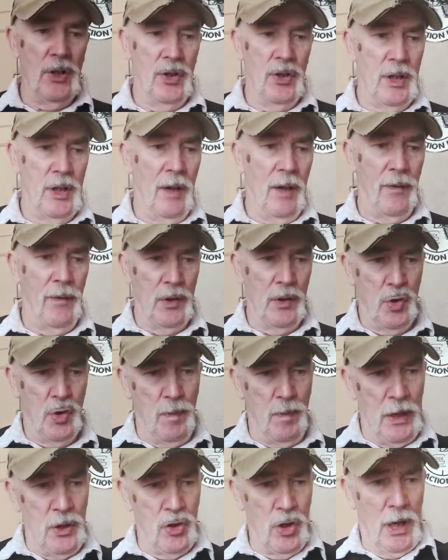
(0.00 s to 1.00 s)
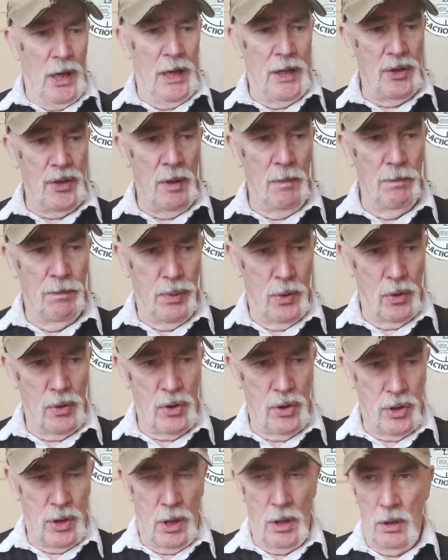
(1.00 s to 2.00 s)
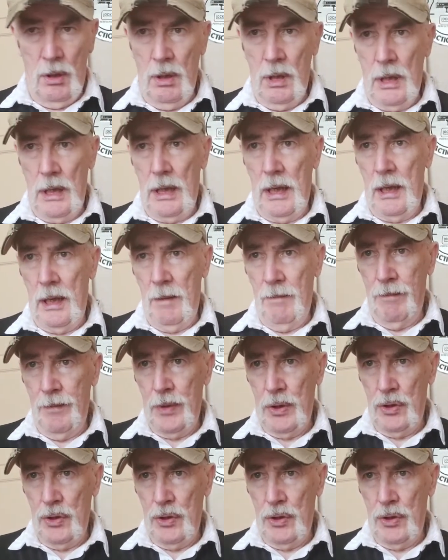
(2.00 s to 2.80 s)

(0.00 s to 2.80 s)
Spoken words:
Stiff has specialised in books on